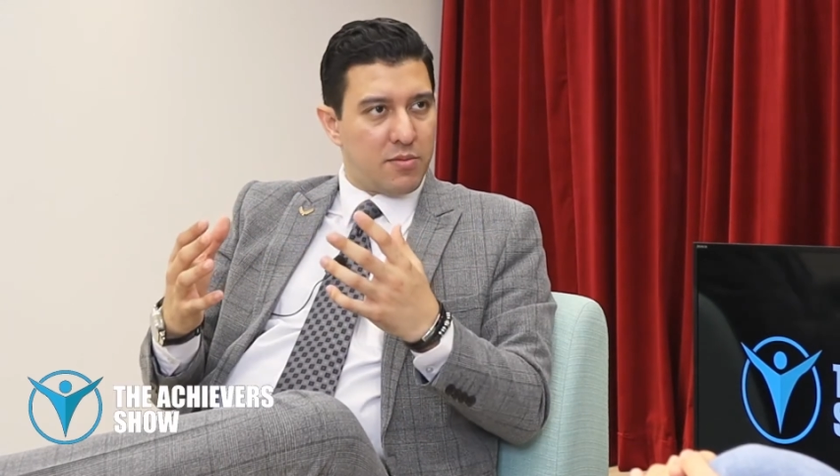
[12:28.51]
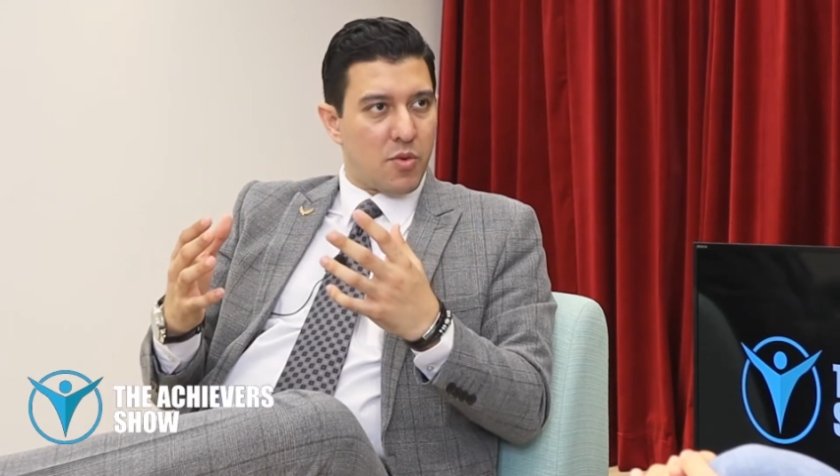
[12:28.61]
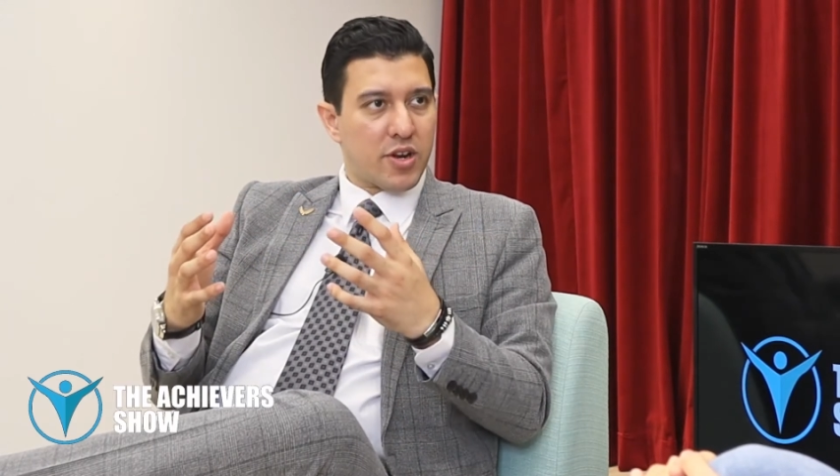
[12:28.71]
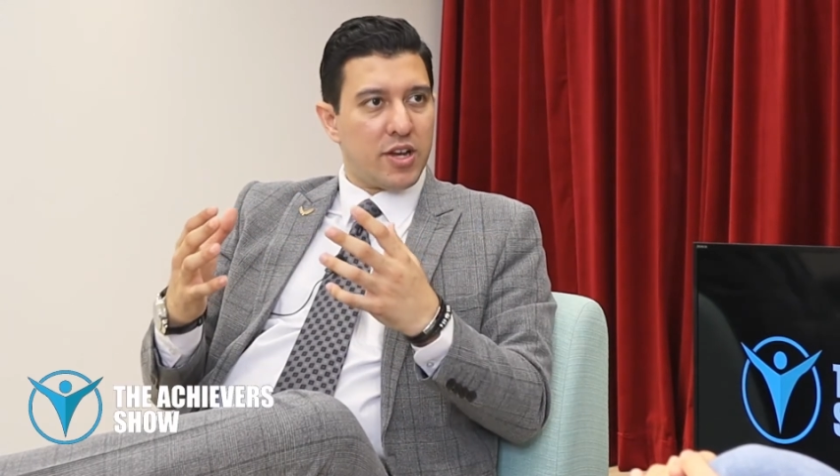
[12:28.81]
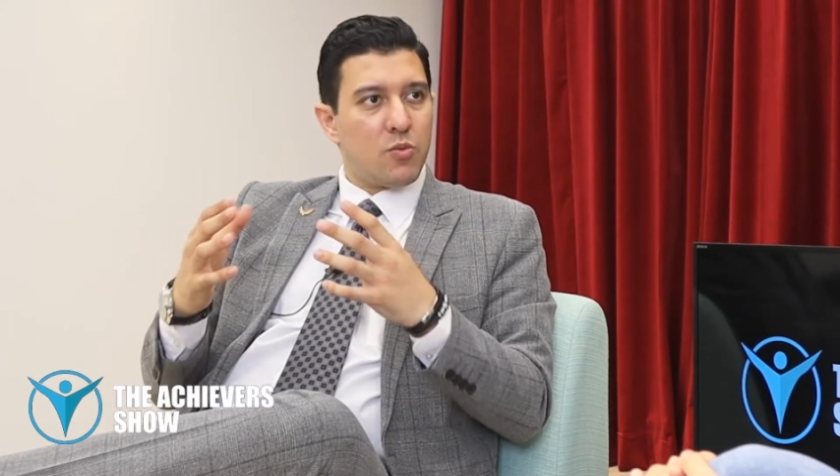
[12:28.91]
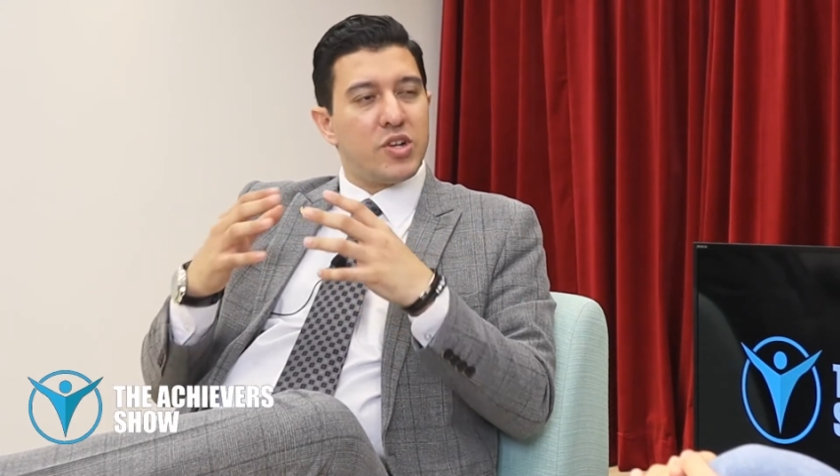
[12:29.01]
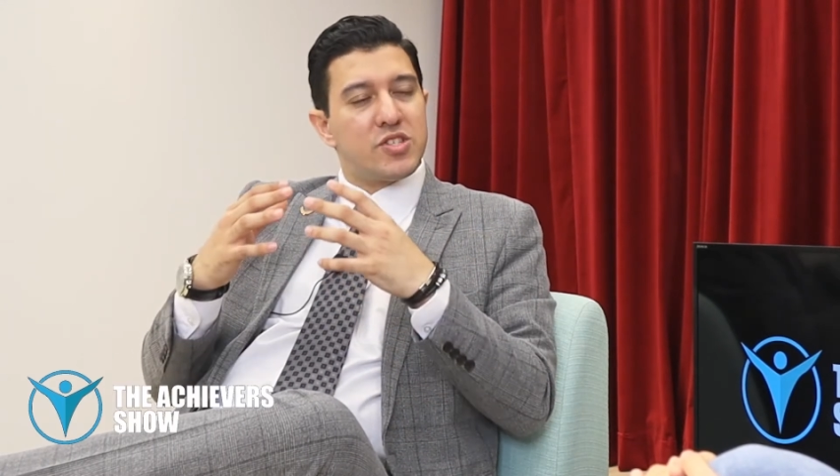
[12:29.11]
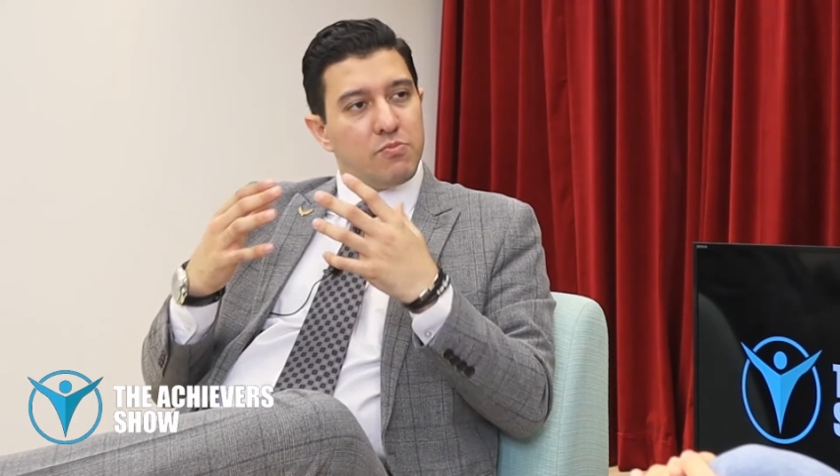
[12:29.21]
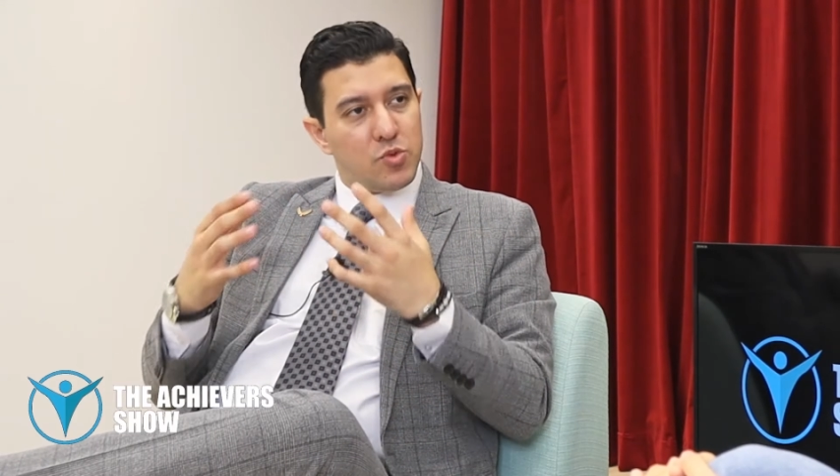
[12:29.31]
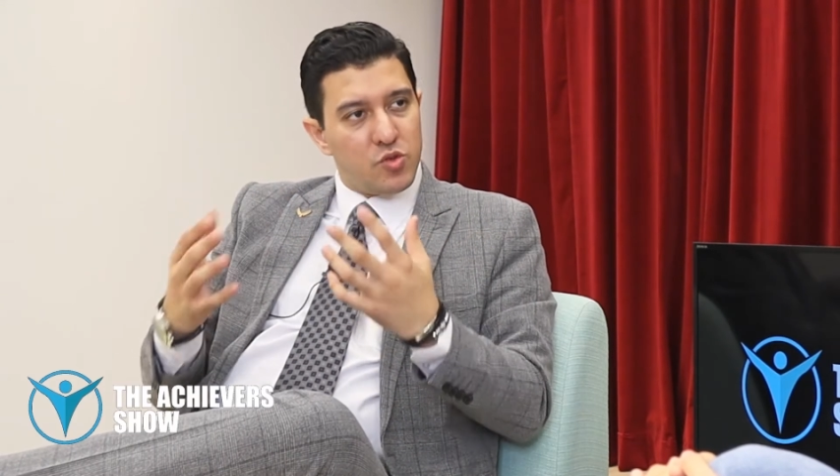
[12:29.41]
the market,
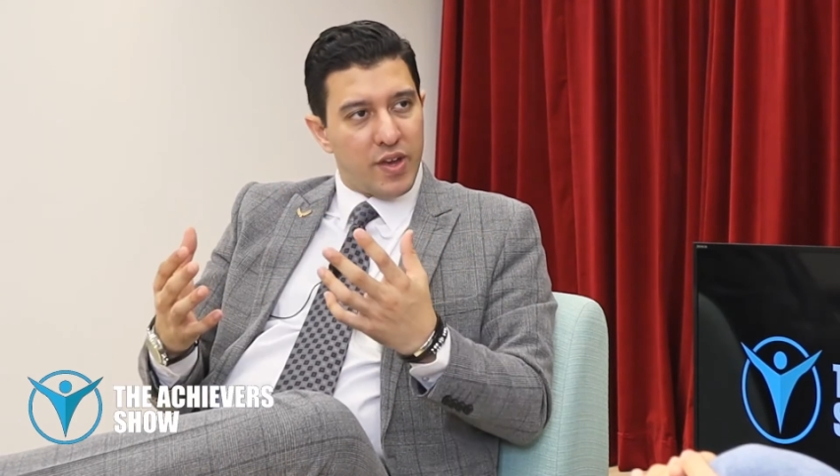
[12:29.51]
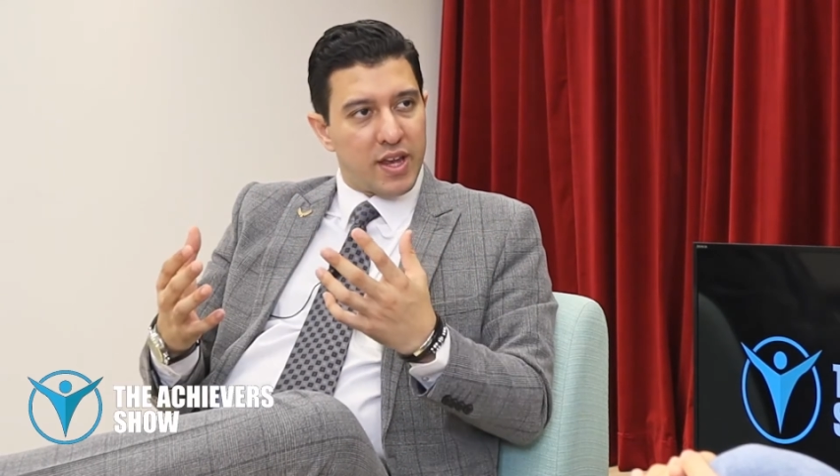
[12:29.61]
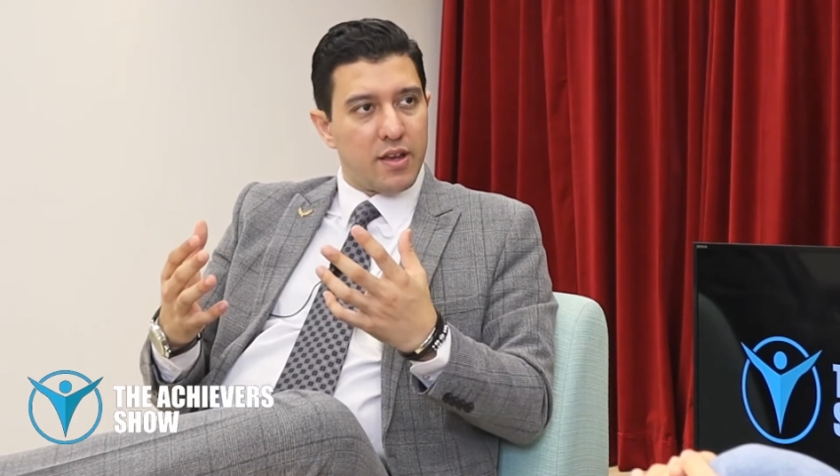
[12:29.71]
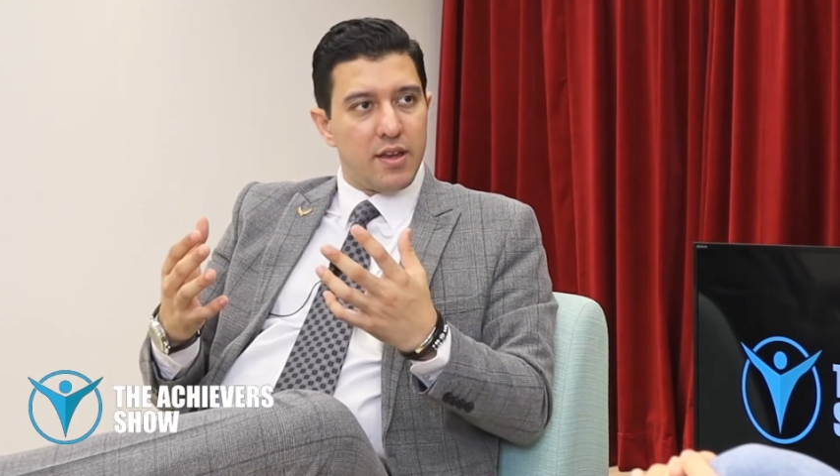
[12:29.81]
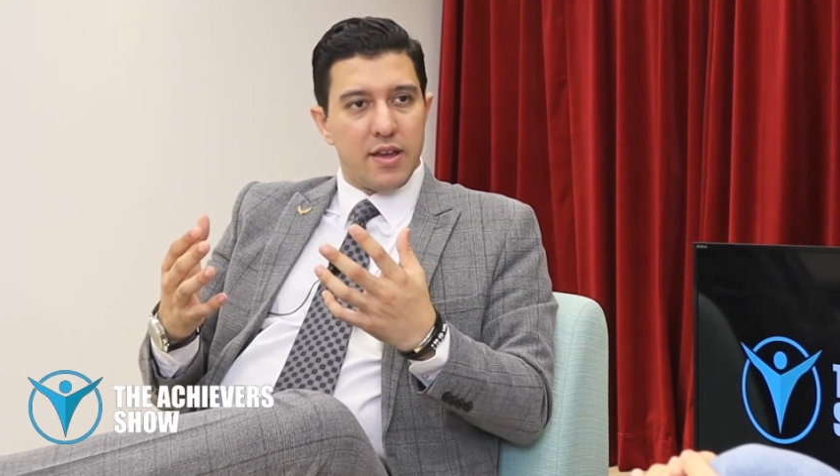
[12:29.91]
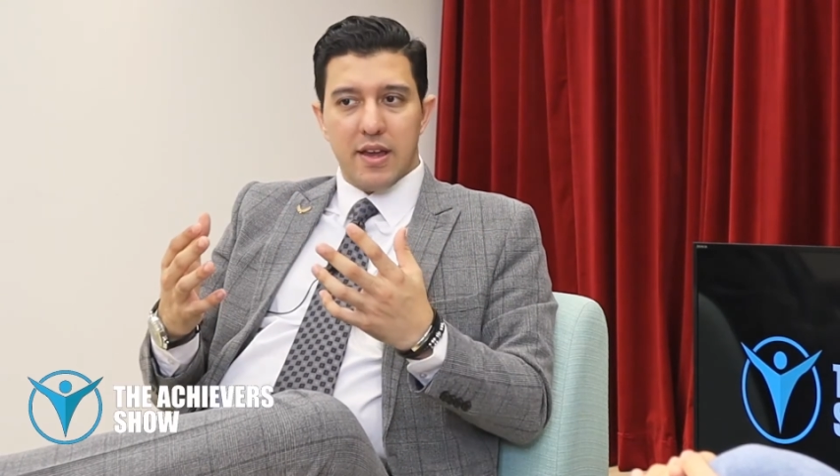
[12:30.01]
what's moving,